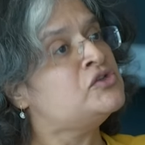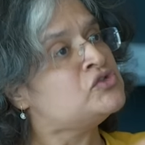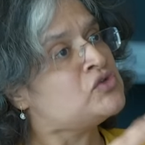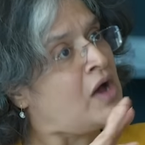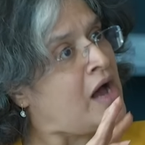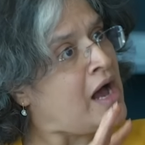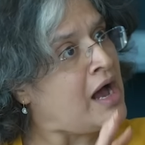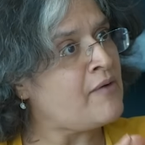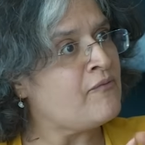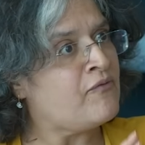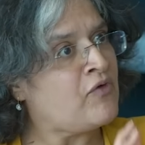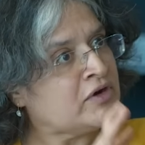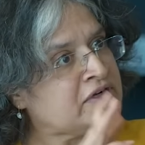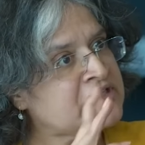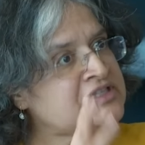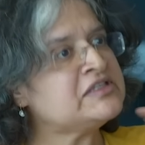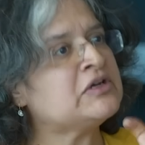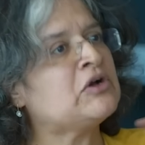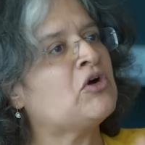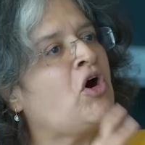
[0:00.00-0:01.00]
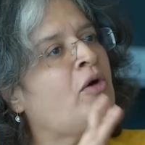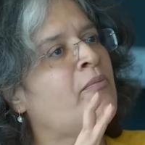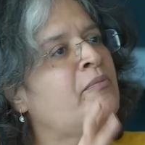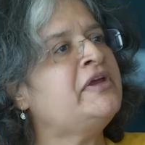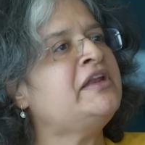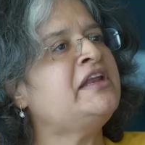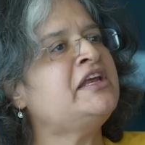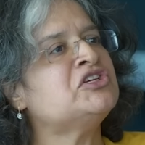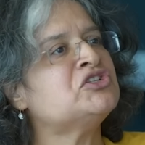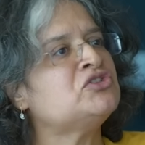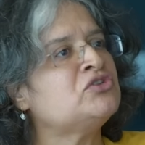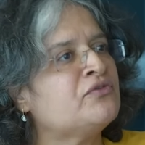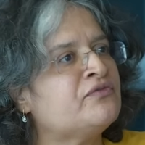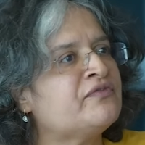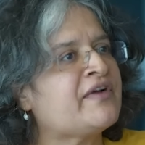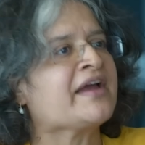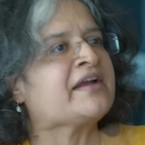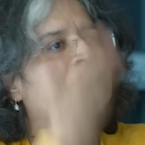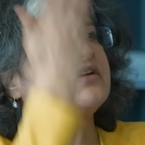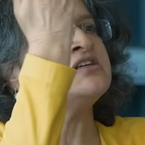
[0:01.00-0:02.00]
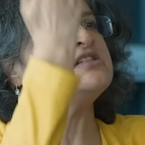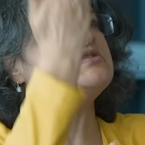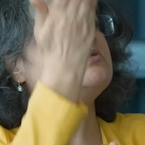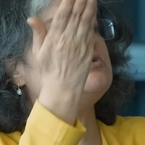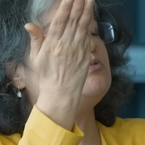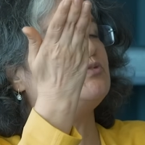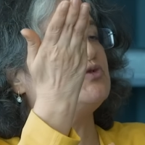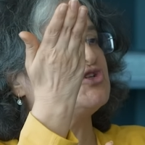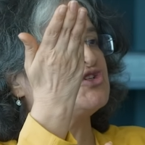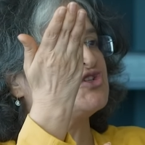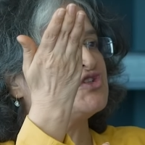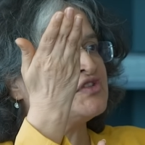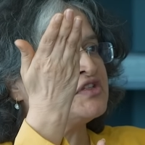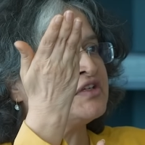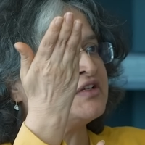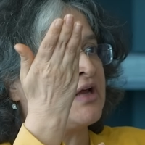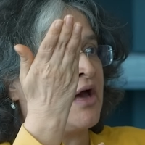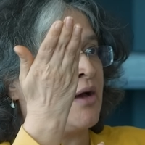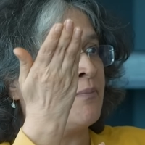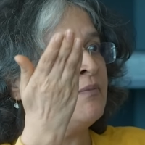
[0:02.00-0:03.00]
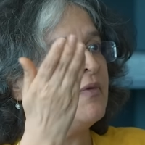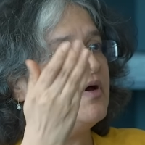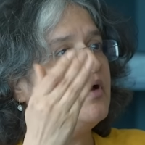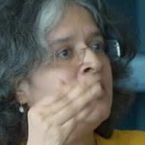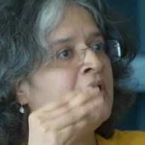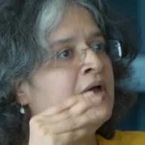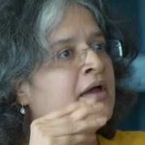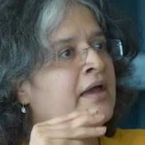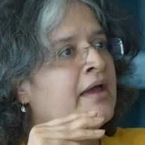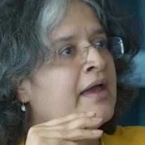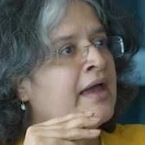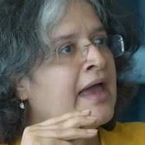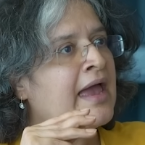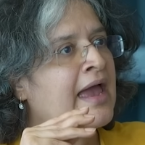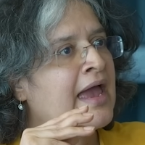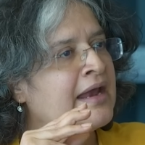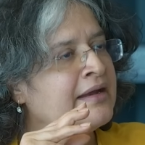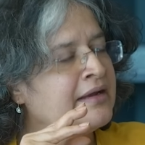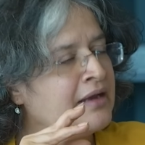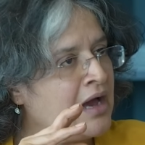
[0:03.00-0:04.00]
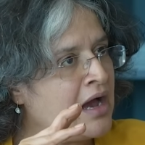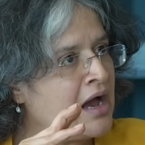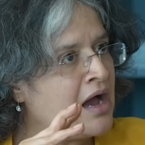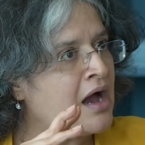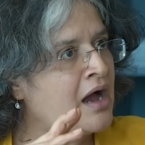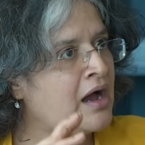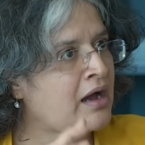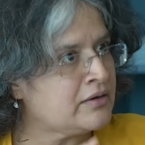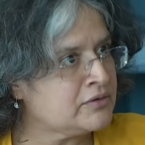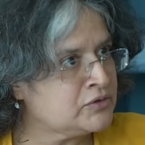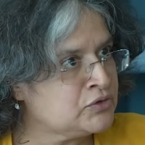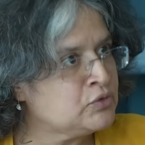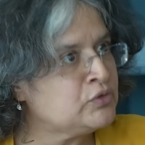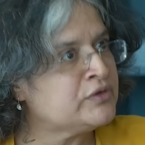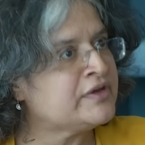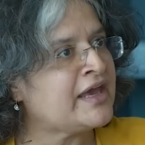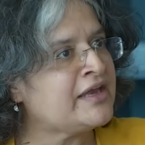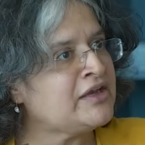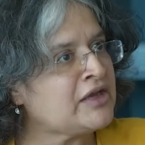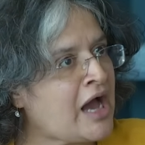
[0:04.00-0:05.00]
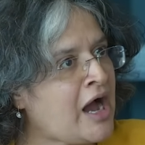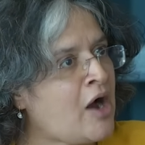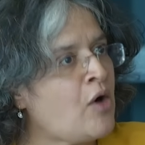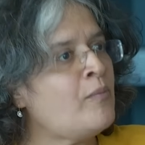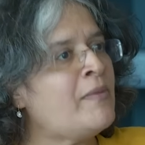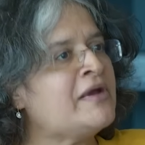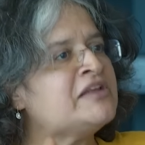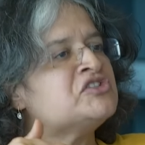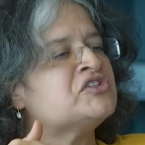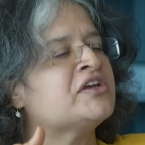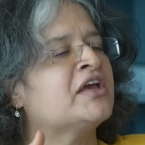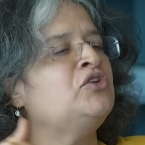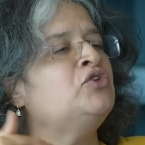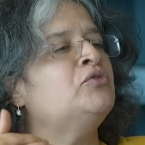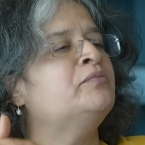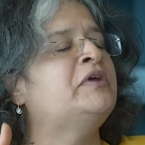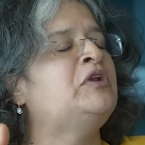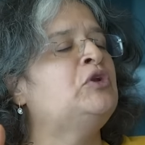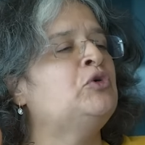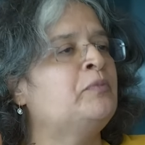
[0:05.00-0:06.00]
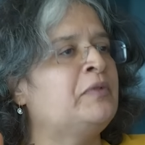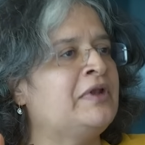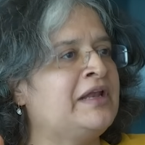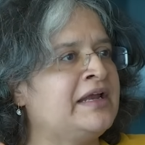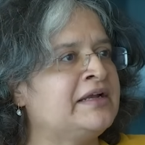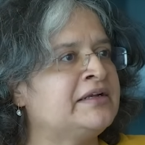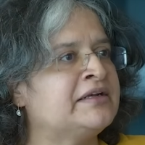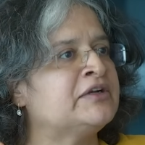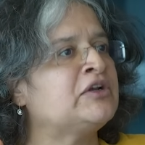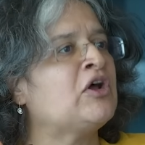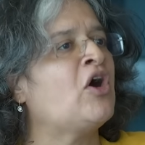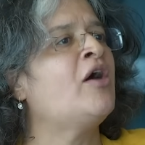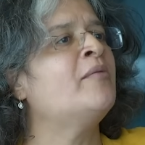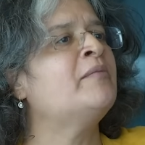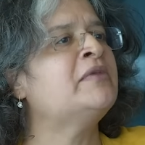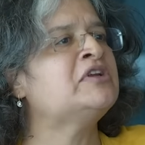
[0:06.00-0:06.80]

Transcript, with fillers: So what is the combination of factors which pushes it up? And do can how much can you manipulate it or how